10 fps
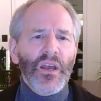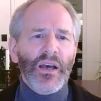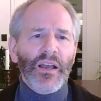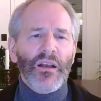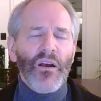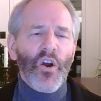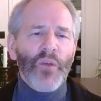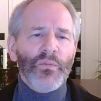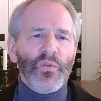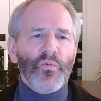
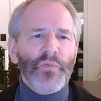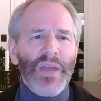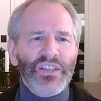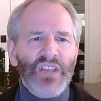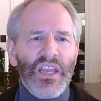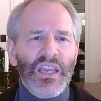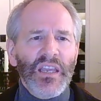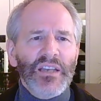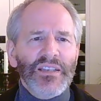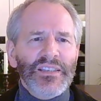arms are
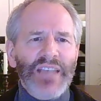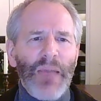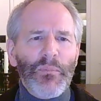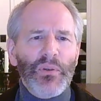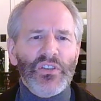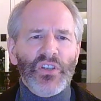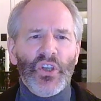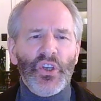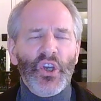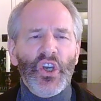resting, scapula's in a
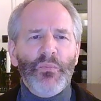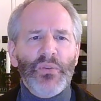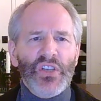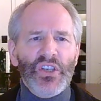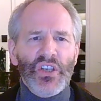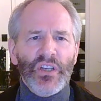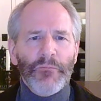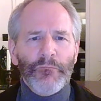good position.